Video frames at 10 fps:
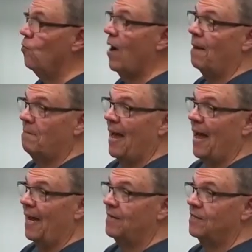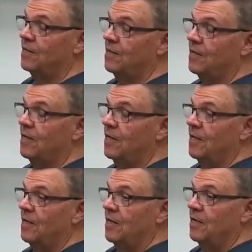right back
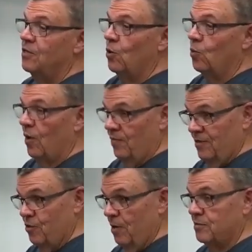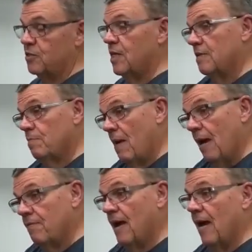to what the scripture says.
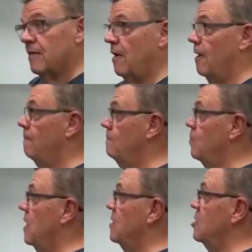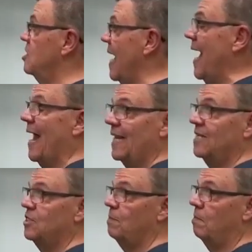Matter of fact, Don,
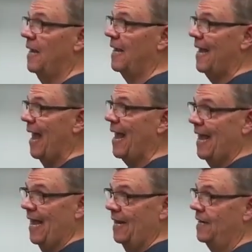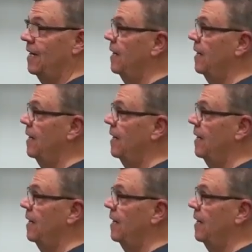science began